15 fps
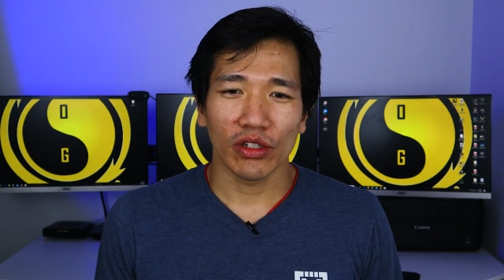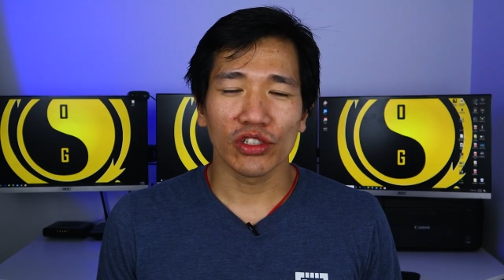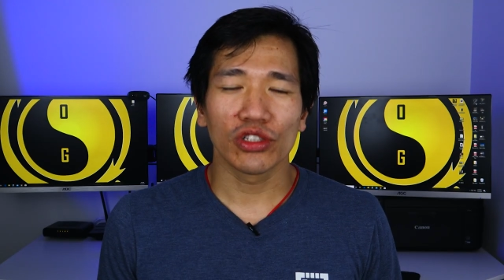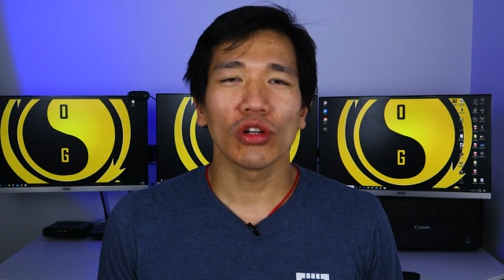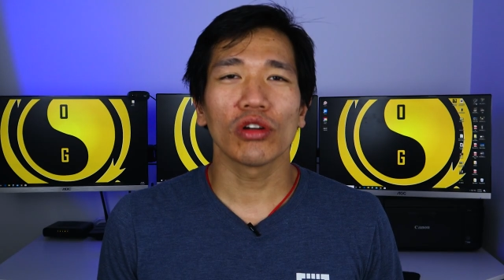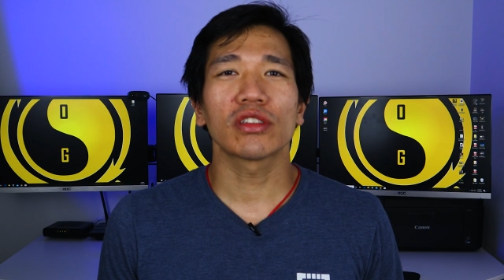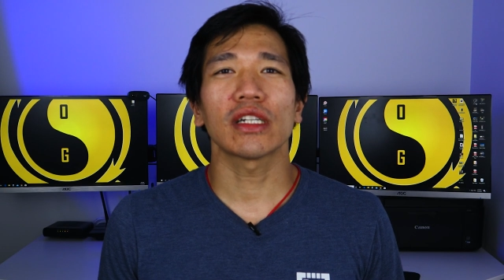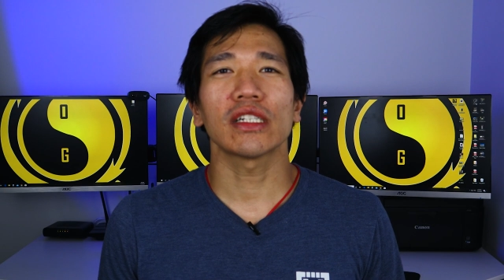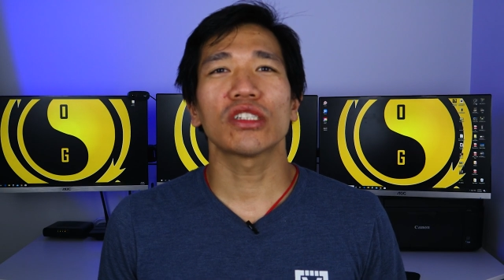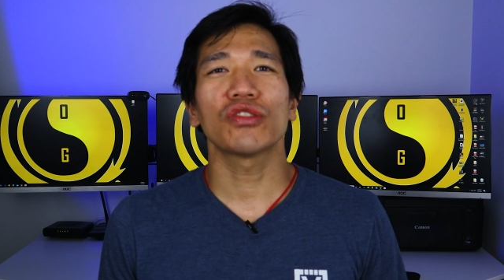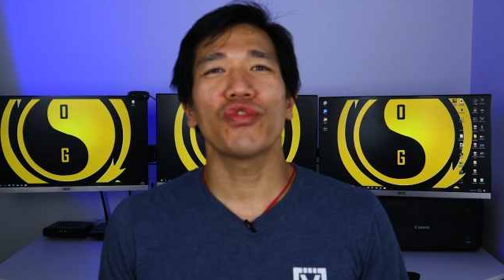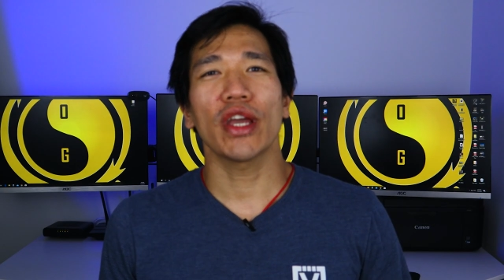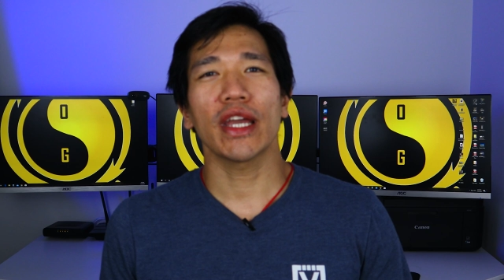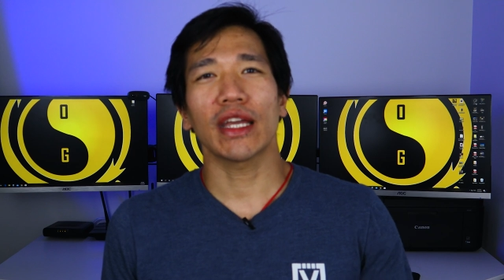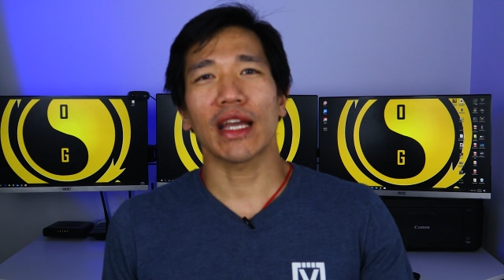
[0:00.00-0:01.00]
There's no
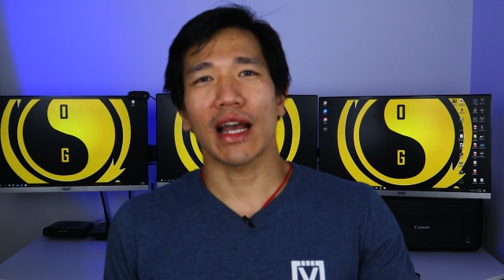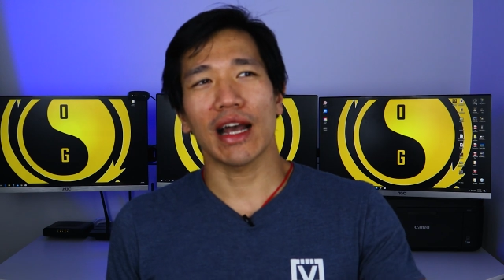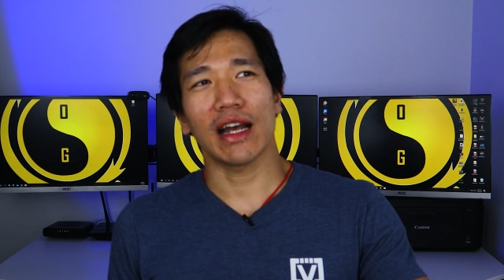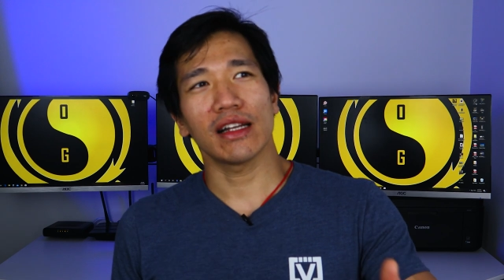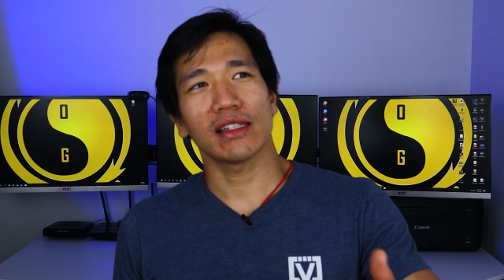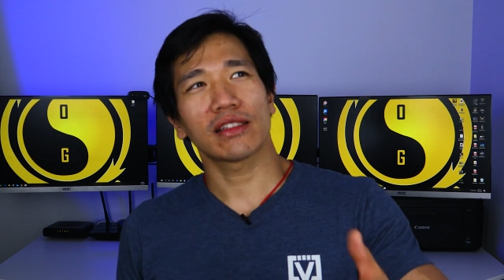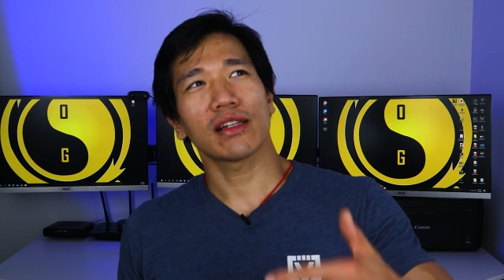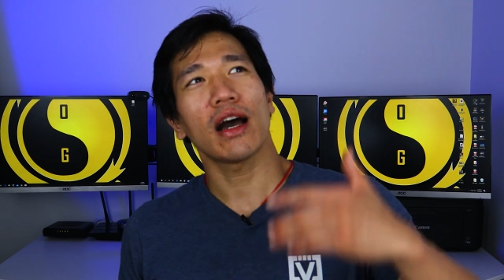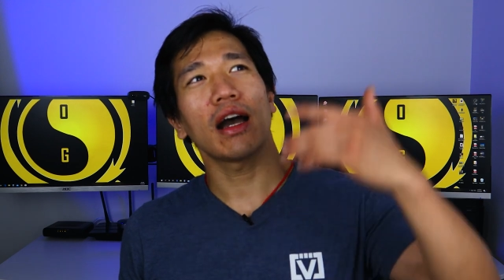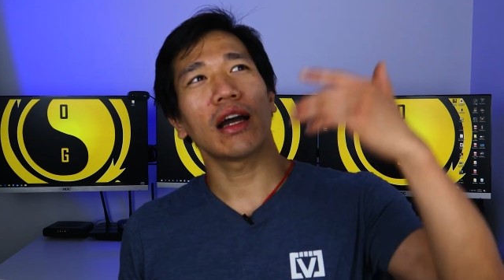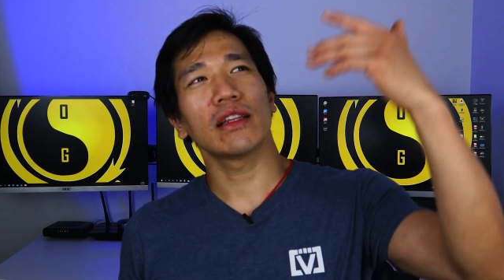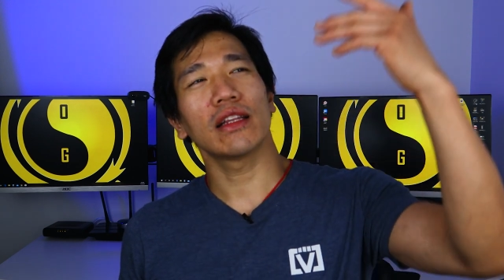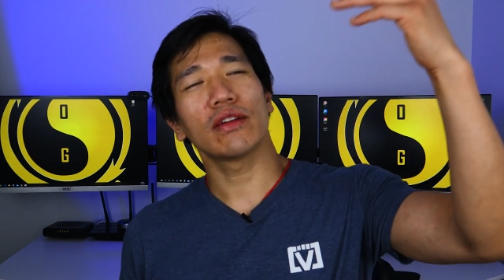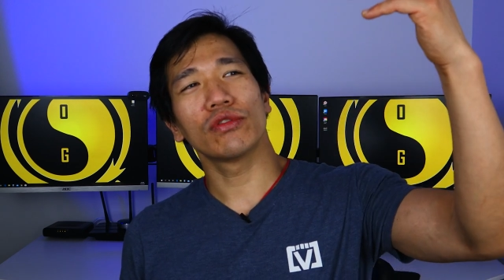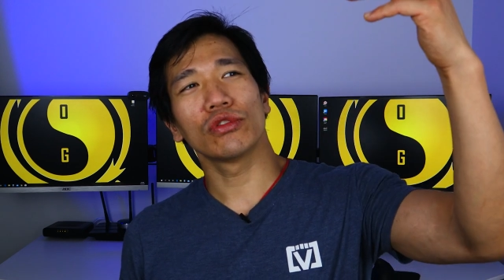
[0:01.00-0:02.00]
such thing as
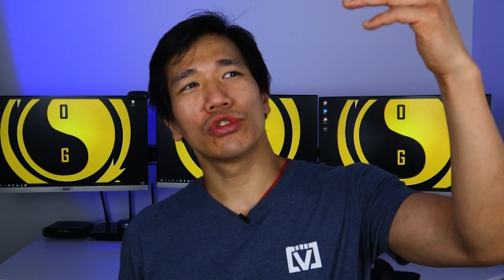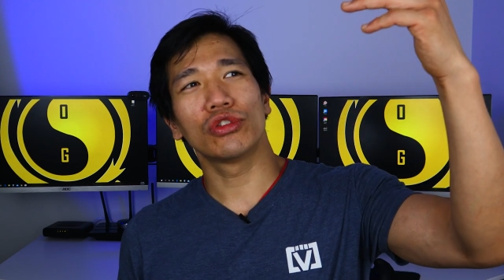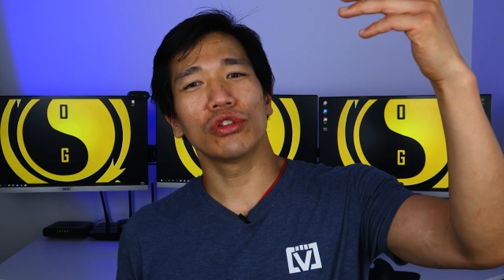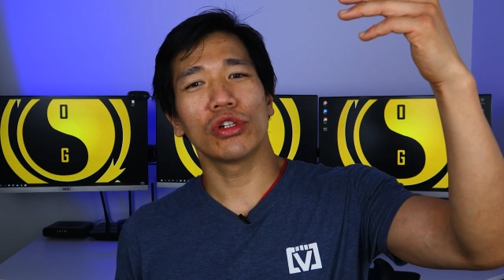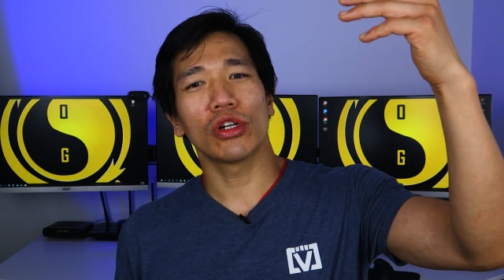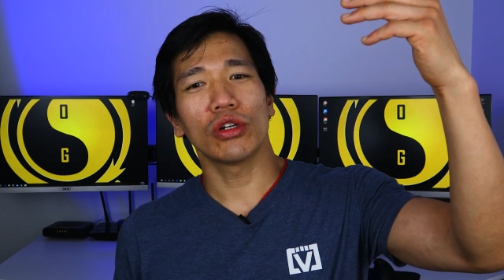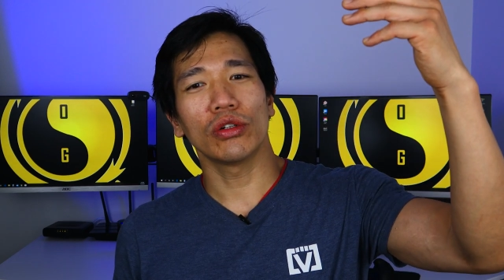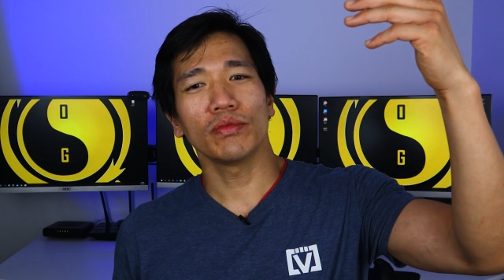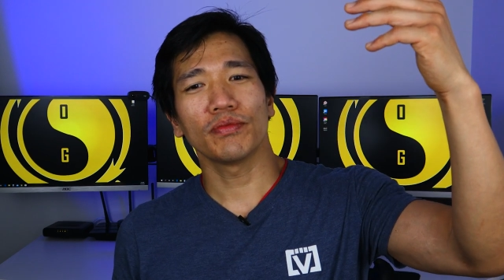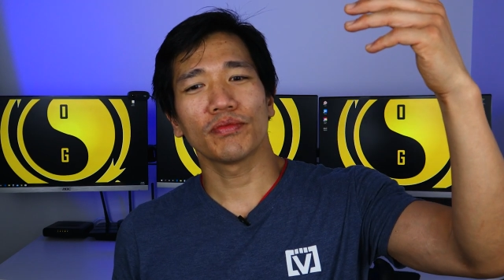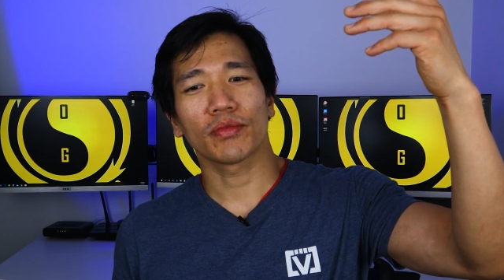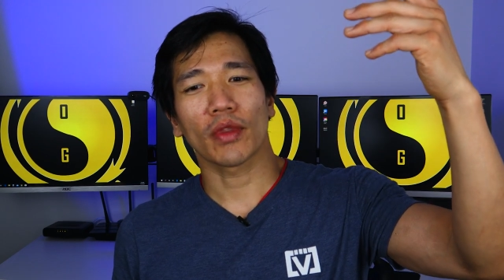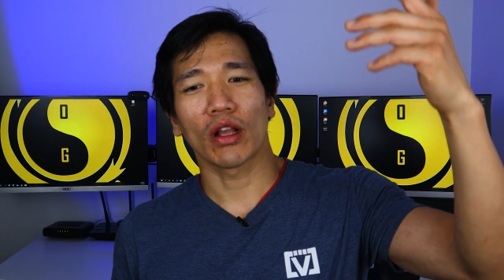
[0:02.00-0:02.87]
high level judo